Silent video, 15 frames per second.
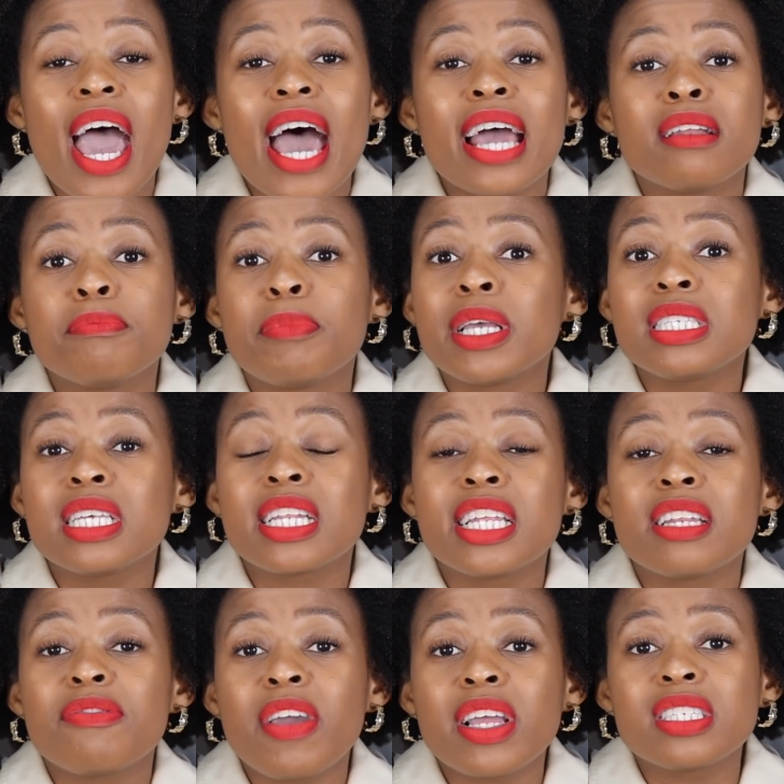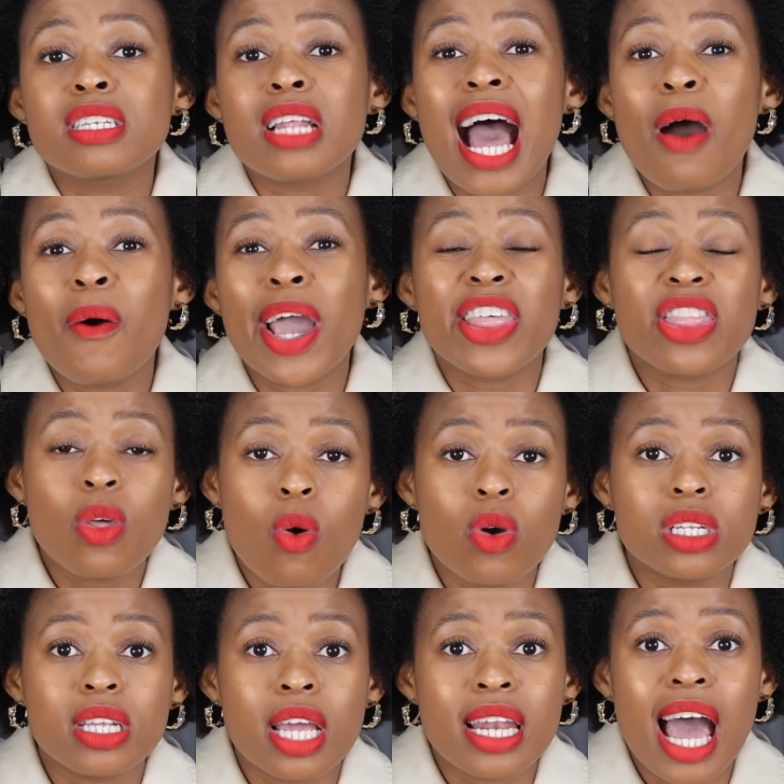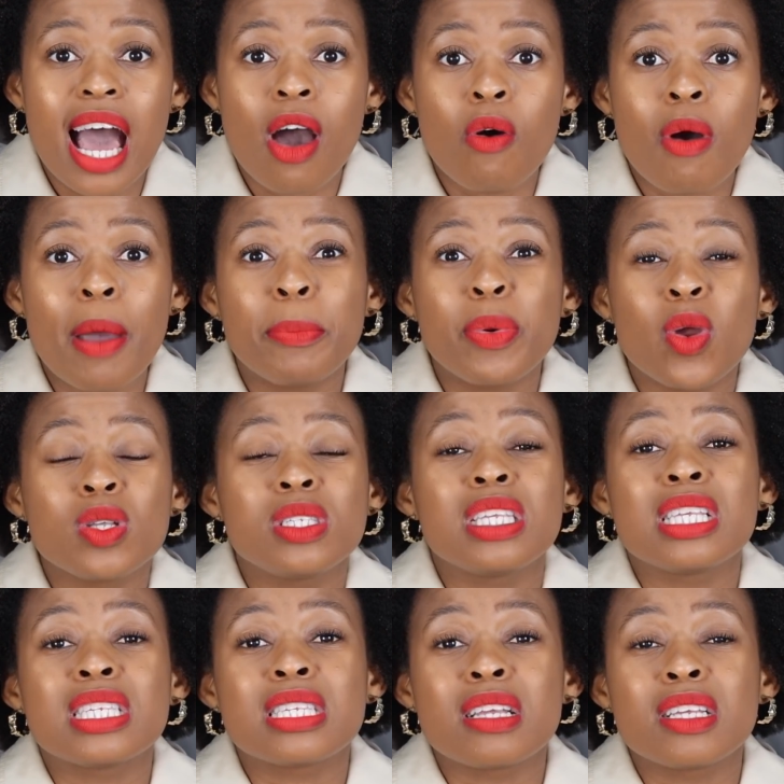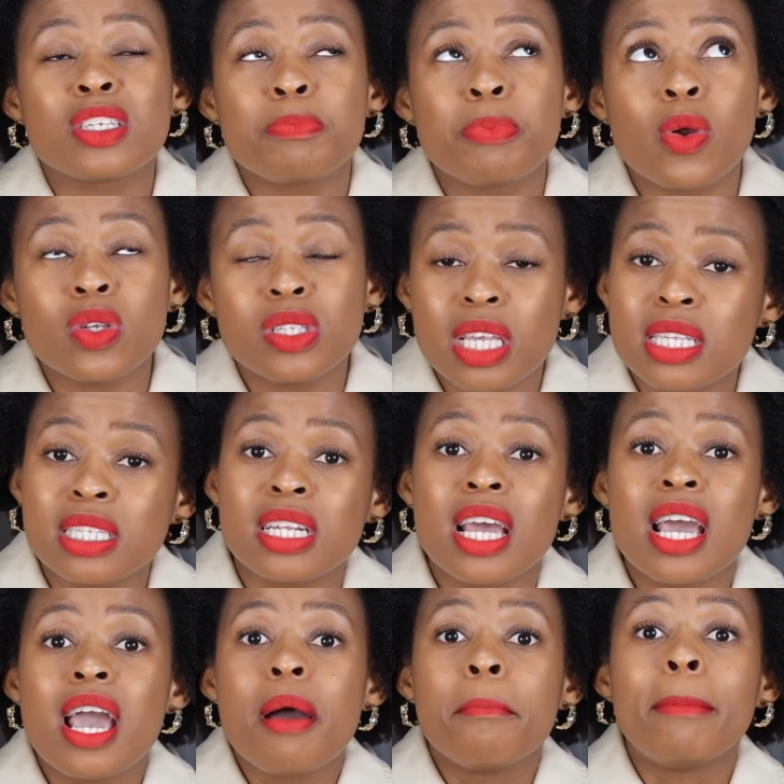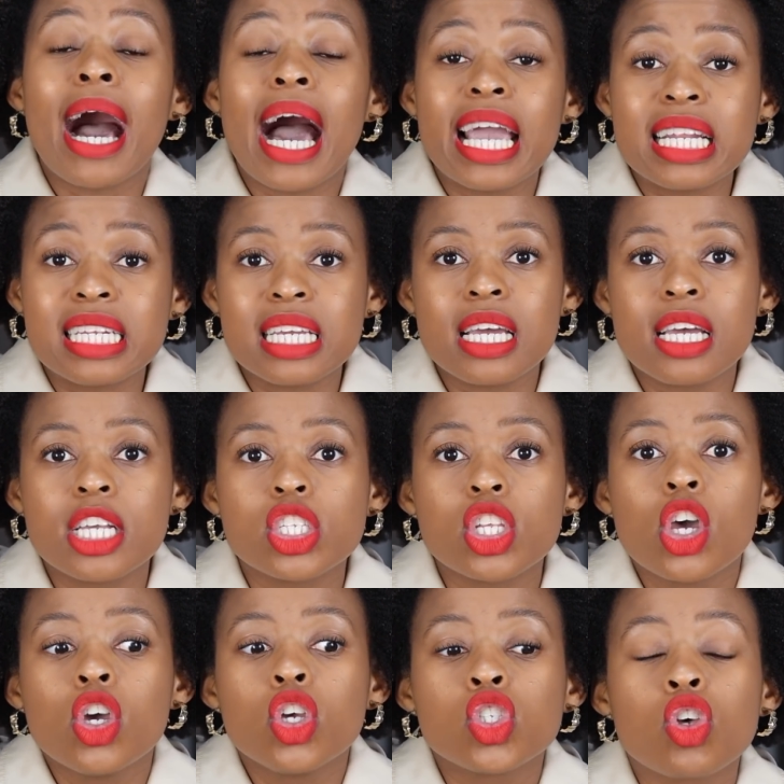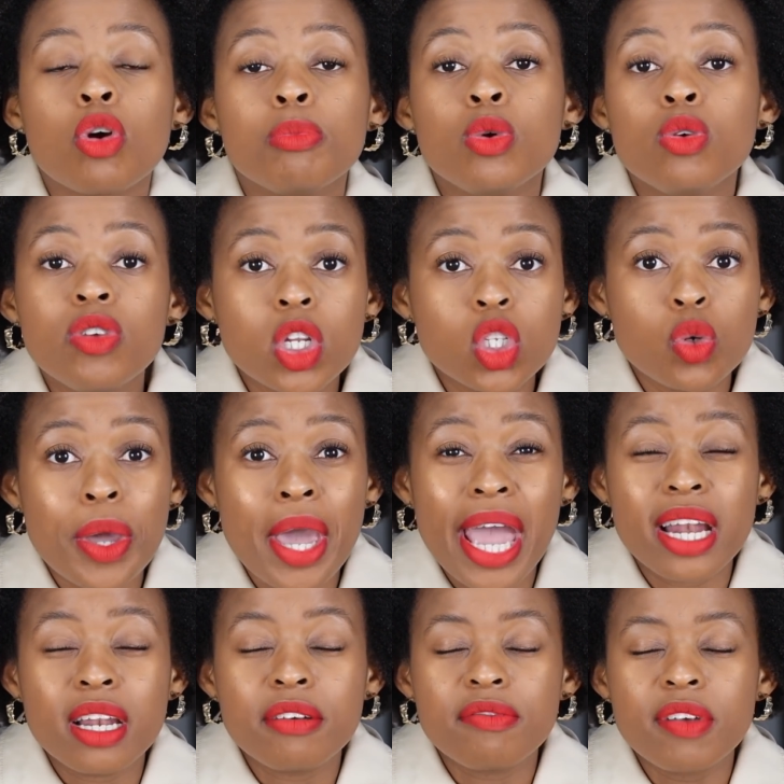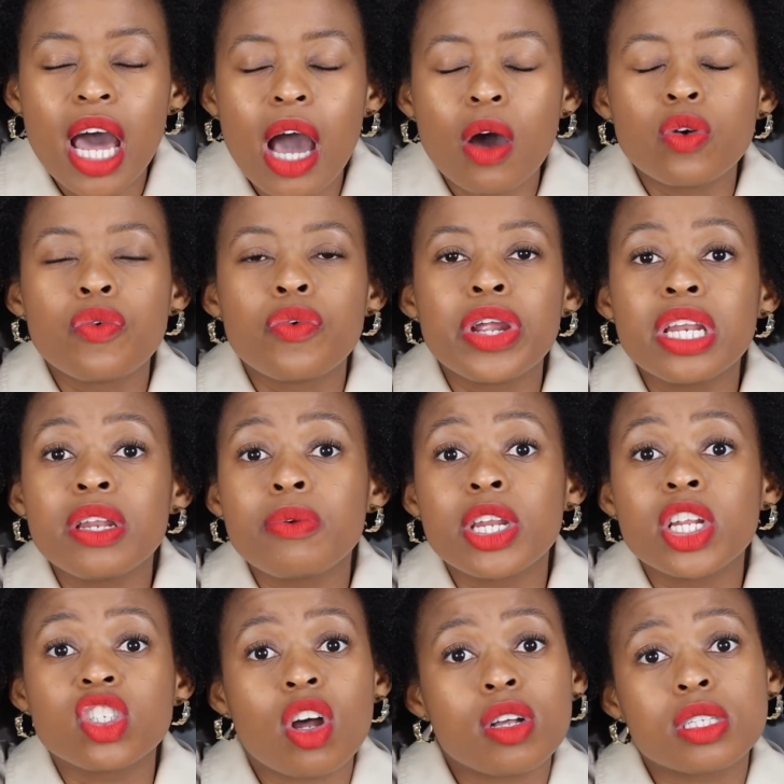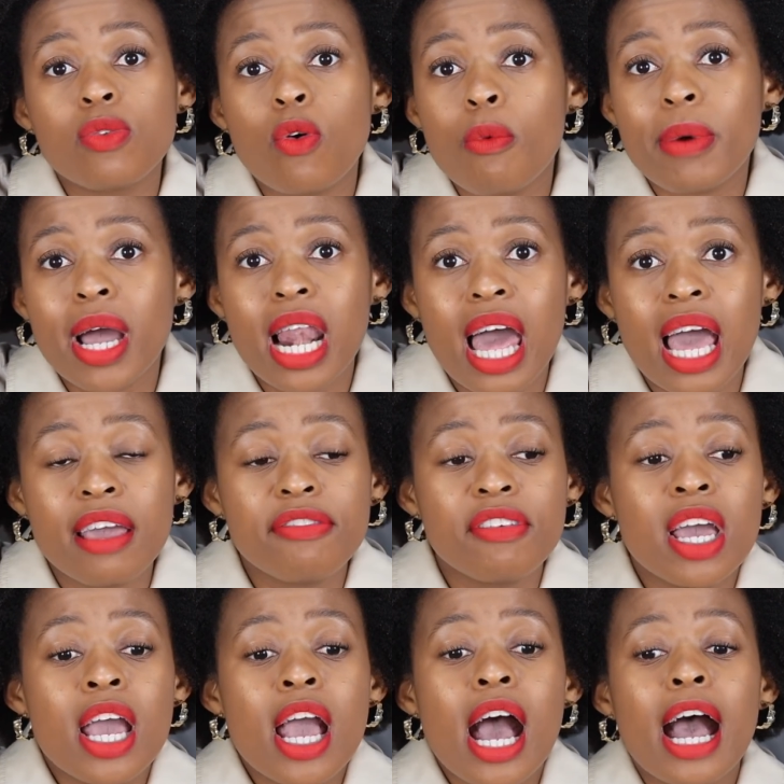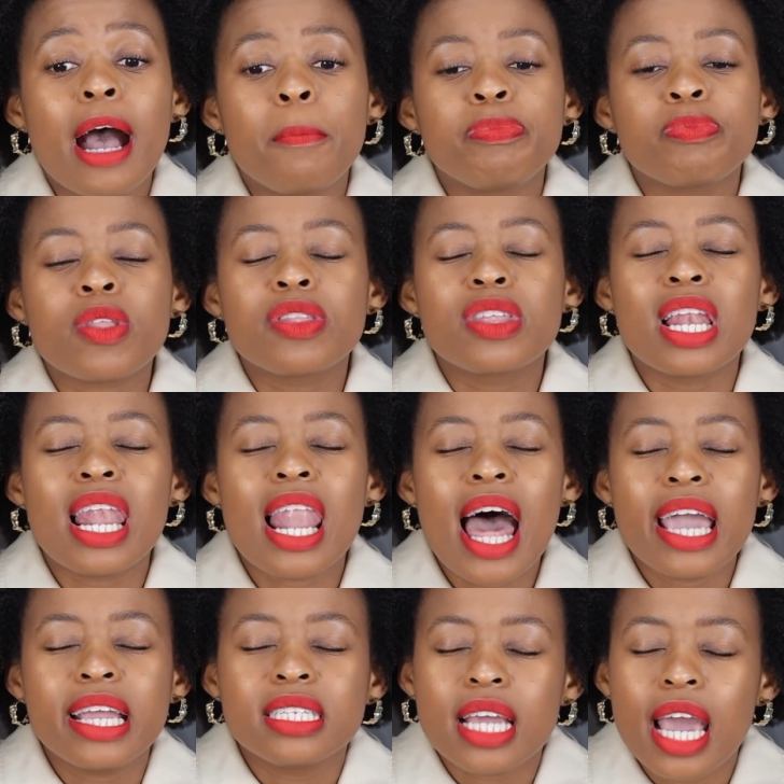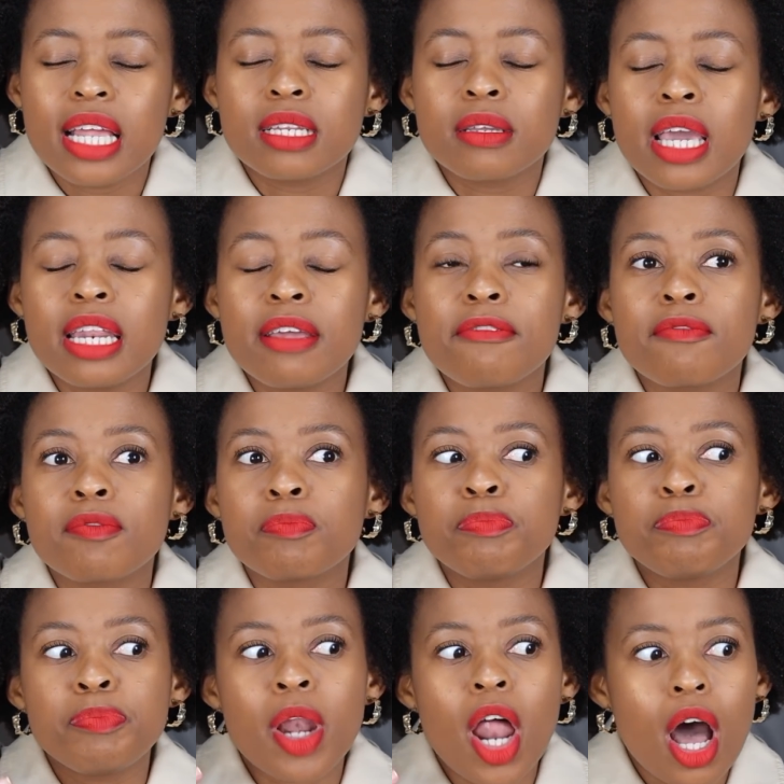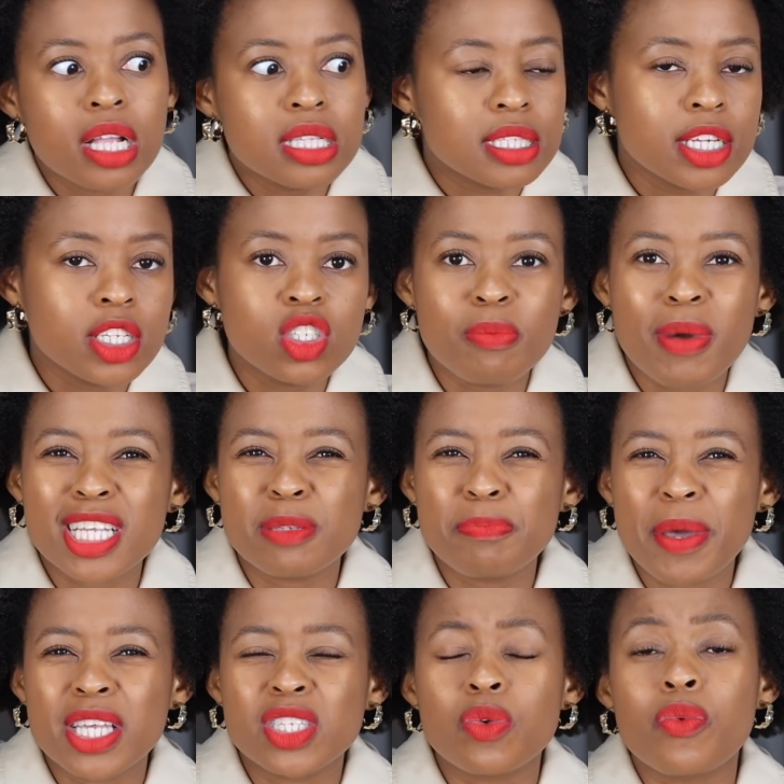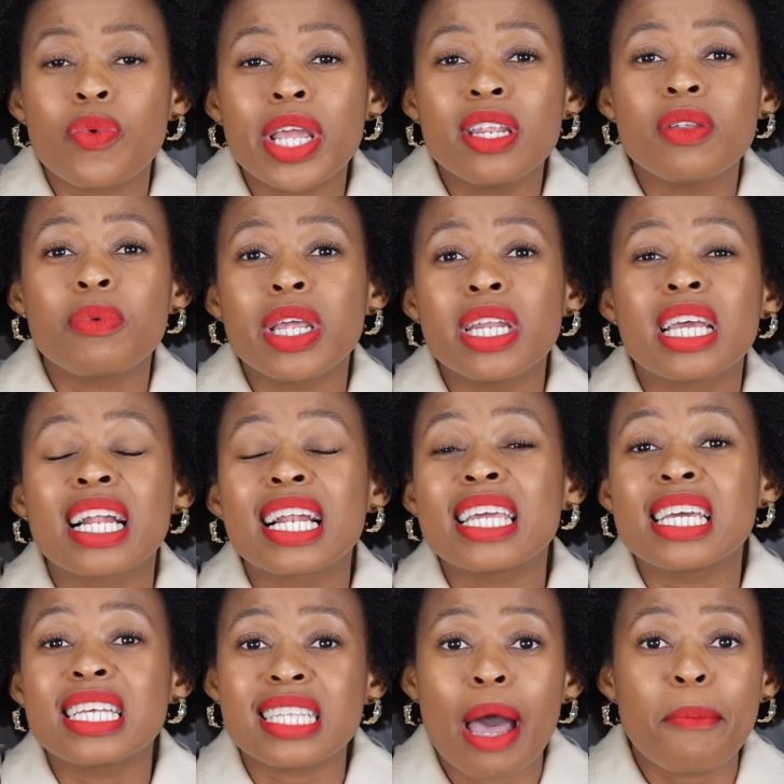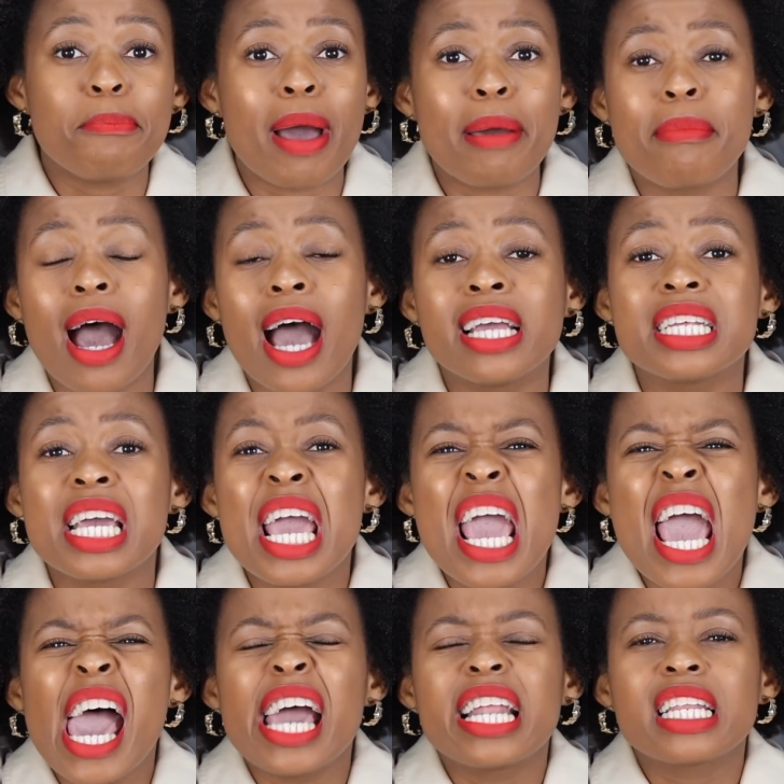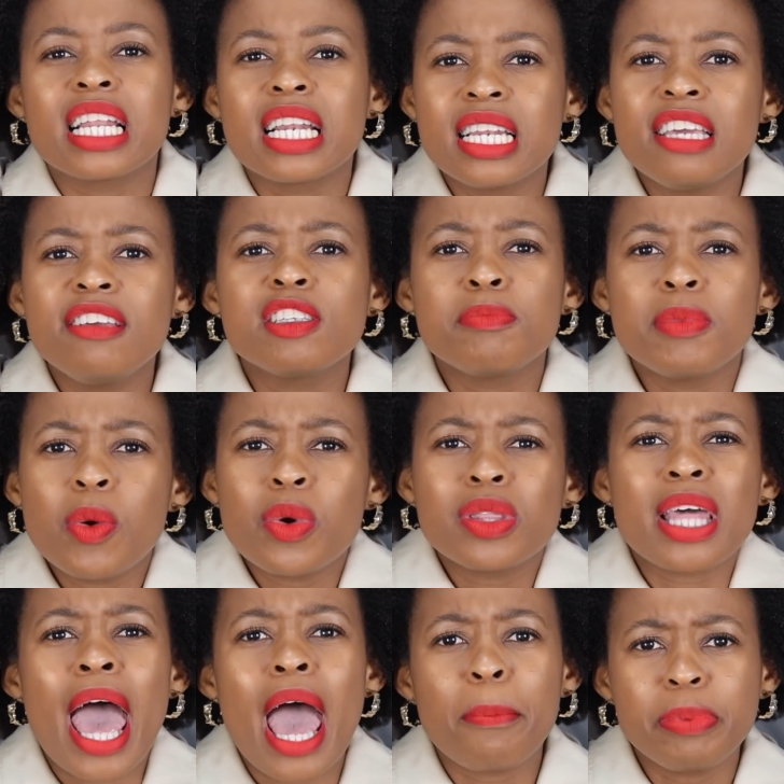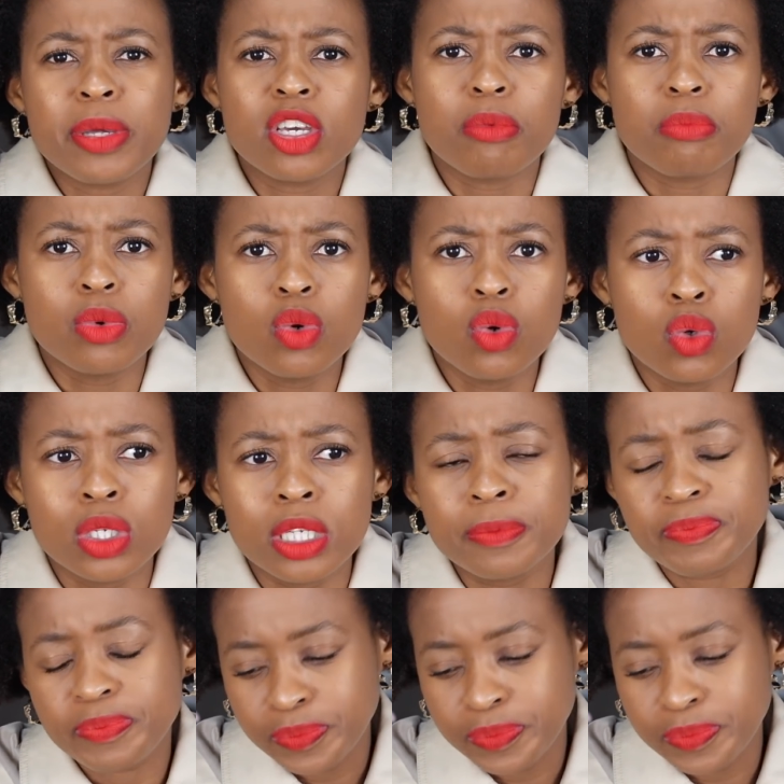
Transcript: and basically it affected how I thought and how I processed my ideas. So moving to where I live now really transformed my life. The light and getting plants into my space really clears up my mind and leaves me with a happier mood,